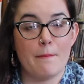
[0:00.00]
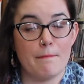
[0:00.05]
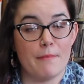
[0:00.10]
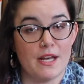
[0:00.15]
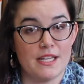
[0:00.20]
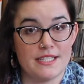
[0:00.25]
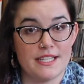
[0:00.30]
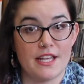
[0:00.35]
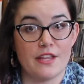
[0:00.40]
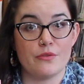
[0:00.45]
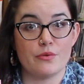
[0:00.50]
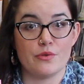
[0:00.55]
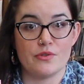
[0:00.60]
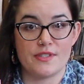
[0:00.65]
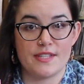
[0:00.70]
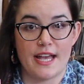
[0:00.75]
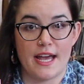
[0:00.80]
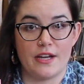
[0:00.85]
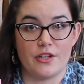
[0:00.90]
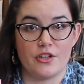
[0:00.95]
Monday through
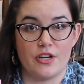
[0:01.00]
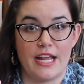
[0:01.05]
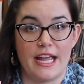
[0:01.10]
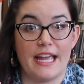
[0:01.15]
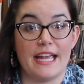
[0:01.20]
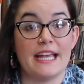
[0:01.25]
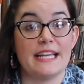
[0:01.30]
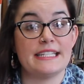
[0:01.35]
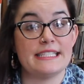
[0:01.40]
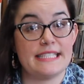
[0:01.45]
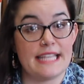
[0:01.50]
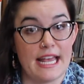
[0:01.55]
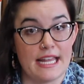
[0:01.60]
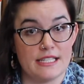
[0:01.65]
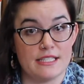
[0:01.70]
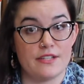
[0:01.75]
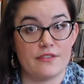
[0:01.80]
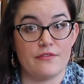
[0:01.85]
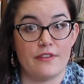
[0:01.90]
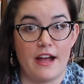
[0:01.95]
Saturday,
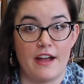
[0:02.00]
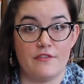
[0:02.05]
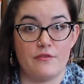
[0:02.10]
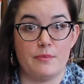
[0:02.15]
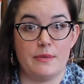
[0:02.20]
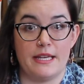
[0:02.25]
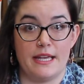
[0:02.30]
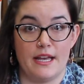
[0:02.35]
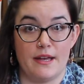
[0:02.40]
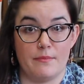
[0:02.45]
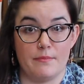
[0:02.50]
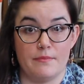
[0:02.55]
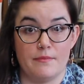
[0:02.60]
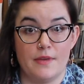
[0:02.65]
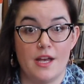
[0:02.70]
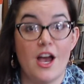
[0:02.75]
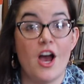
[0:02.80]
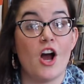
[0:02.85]
10 to 5 p.m.